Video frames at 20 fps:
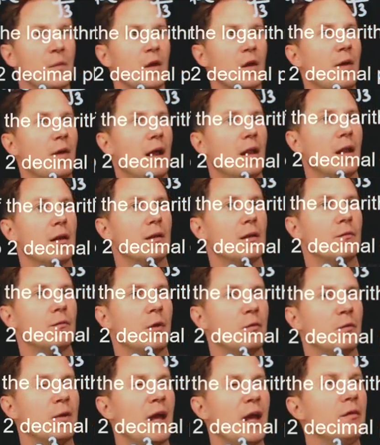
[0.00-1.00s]
well,
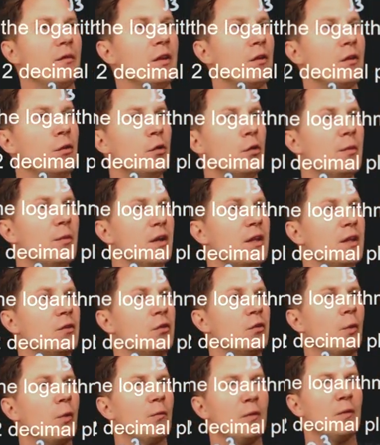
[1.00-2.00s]
what we have in the numerator
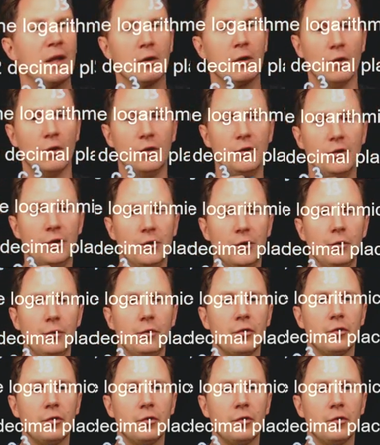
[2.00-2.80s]
is what we called u,